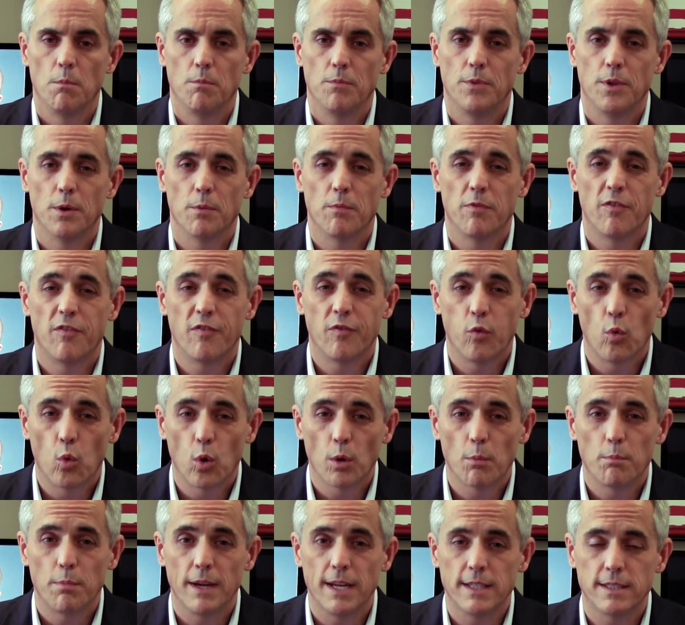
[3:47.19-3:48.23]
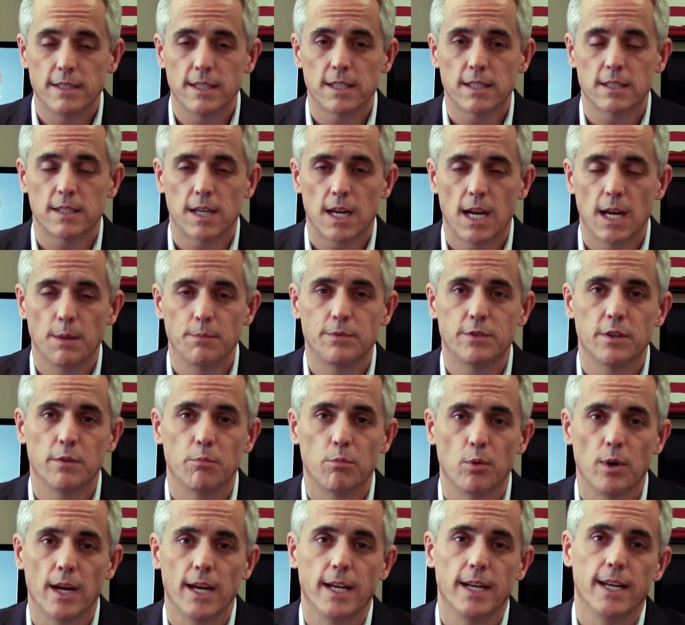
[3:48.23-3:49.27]
There are four basic types of
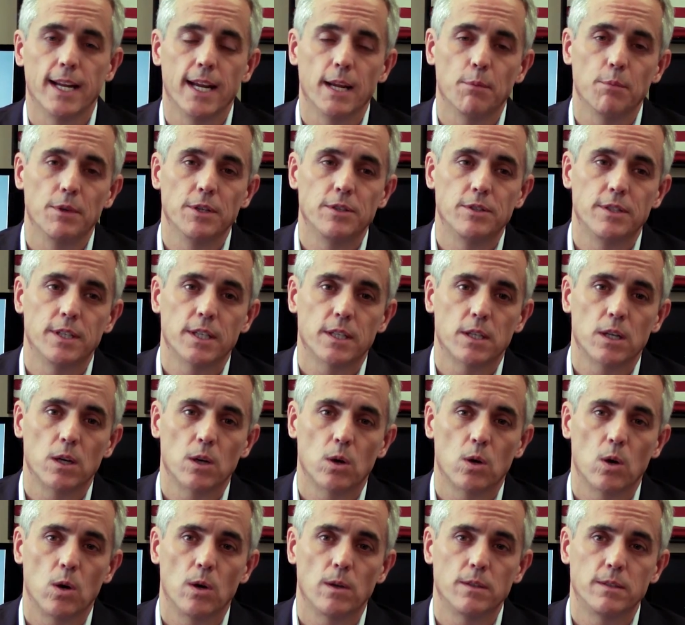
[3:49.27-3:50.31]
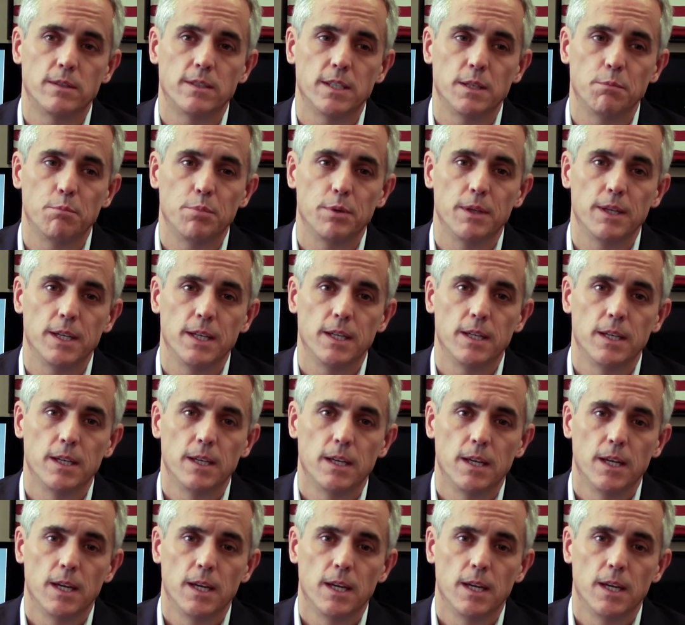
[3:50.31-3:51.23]
brain damage that can cause CP.